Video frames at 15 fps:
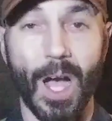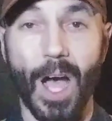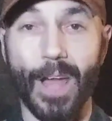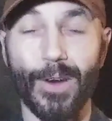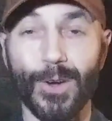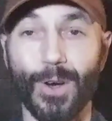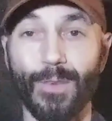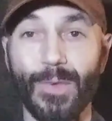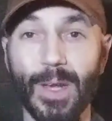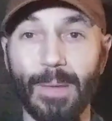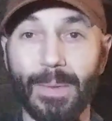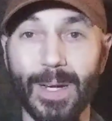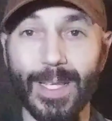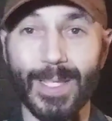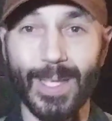I don't know if
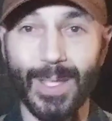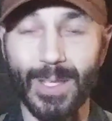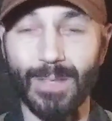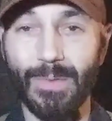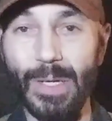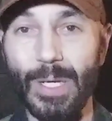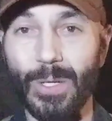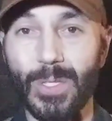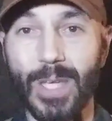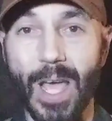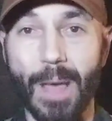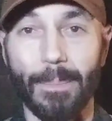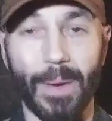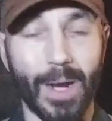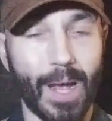anybody's seen these videos
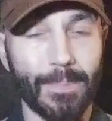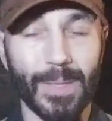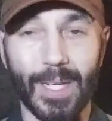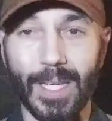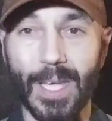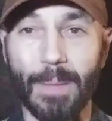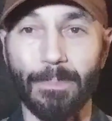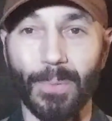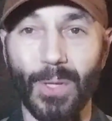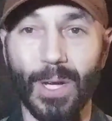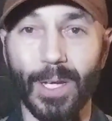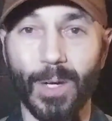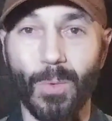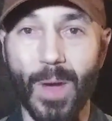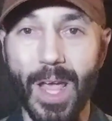yet, but I'm gonna keep
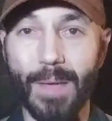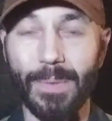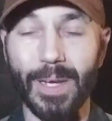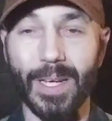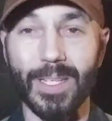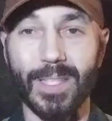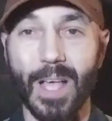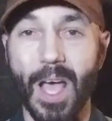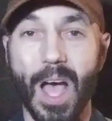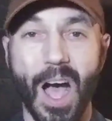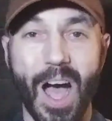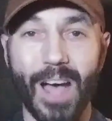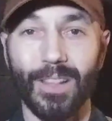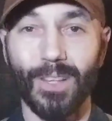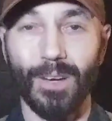plugging away because
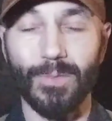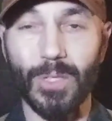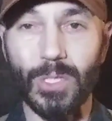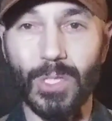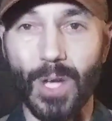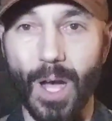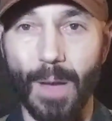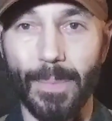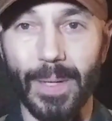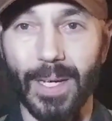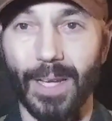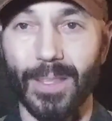I love this topic.